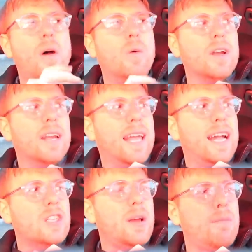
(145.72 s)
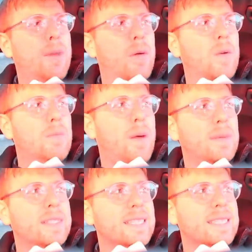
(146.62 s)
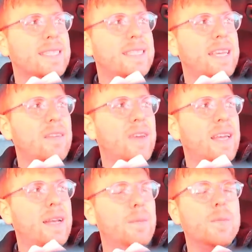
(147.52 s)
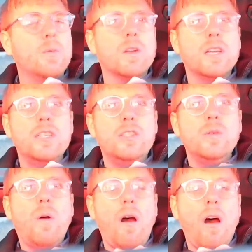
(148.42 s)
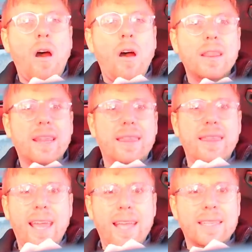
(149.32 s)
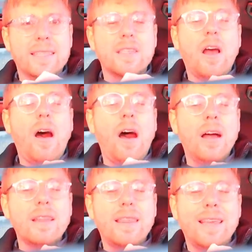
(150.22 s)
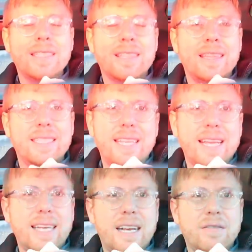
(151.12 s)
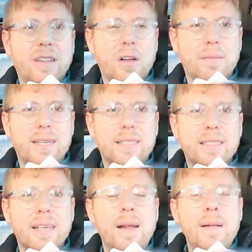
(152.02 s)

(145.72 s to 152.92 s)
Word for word: We're gonna catch up with Bubba's and Steven. We're gonna do all the things on this day 10 of Vlogmas.